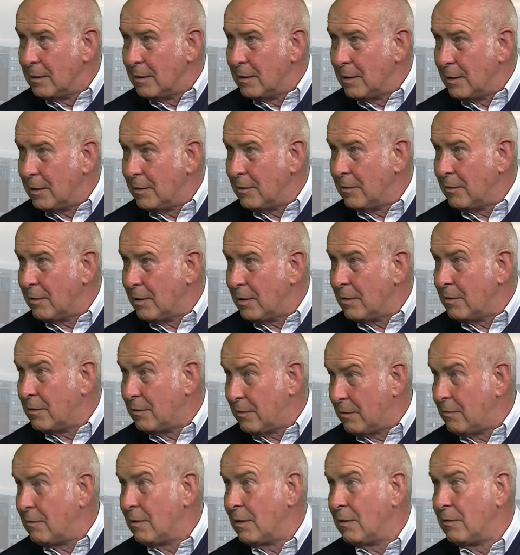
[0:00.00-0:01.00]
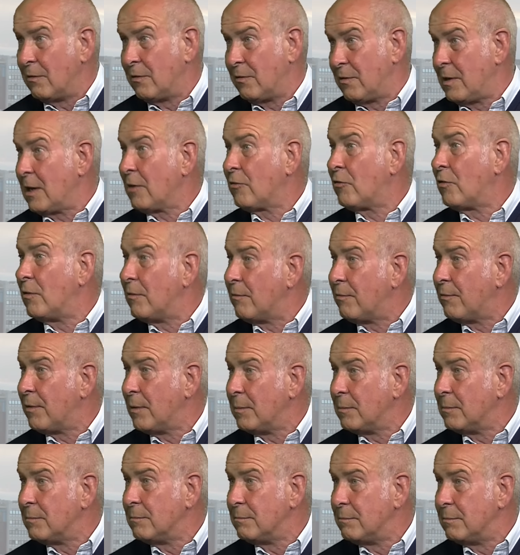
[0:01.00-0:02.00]
and snatch it
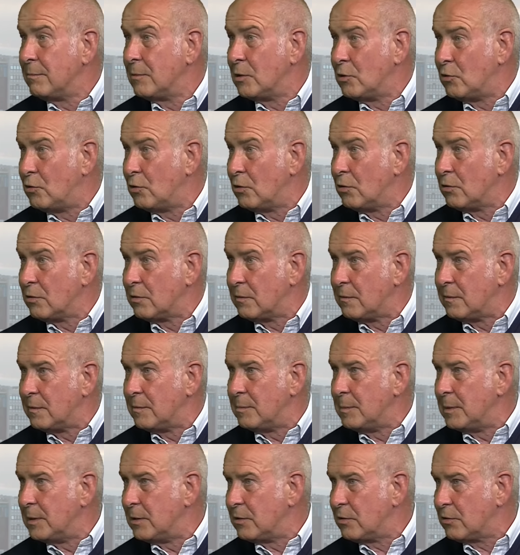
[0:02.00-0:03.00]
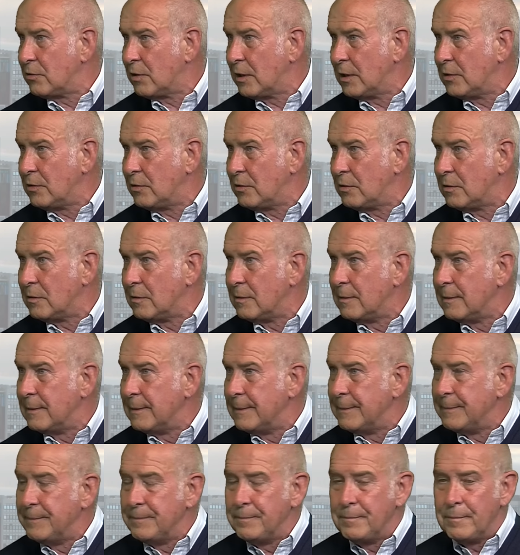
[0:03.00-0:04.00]
from the jaws of administration,
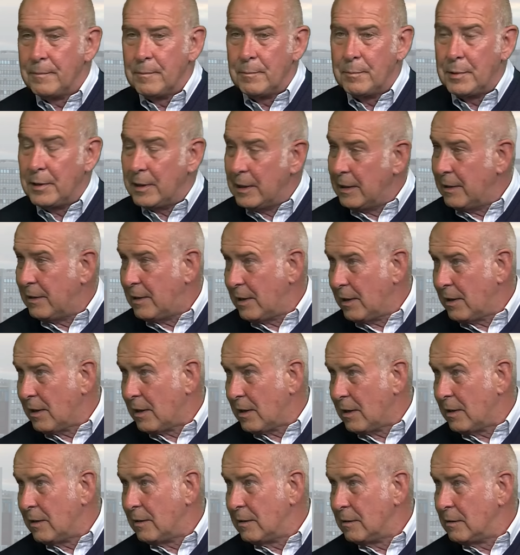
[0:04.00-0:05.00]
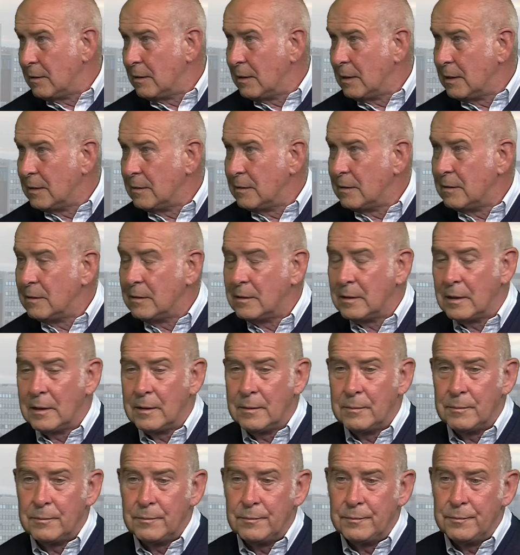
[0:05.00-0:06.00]
but he did it. And
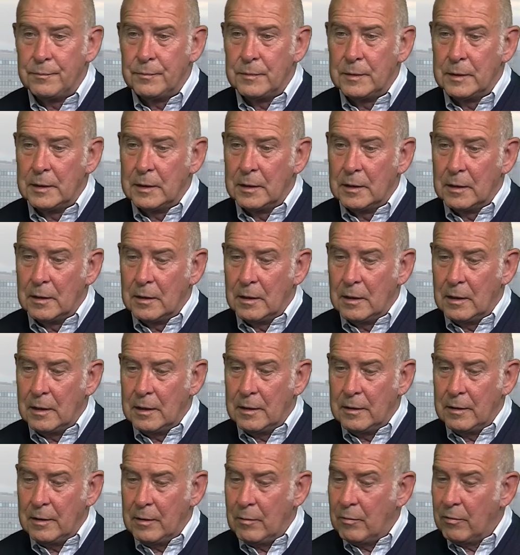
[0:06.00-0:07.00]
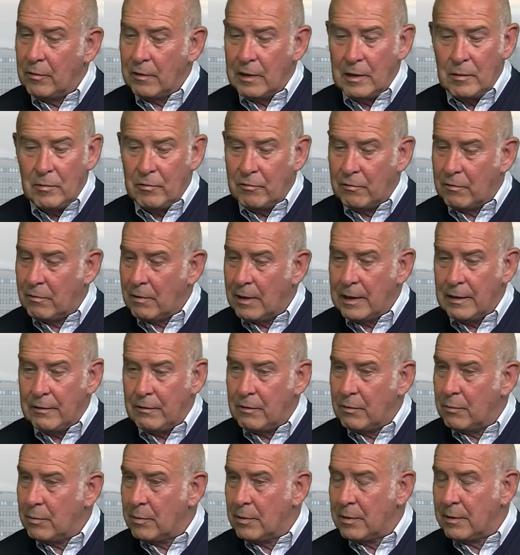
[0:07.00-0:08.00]
he was great
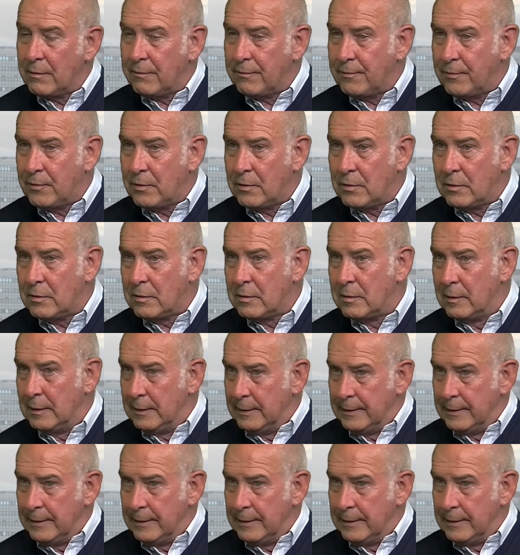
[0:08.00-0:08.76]
to work for.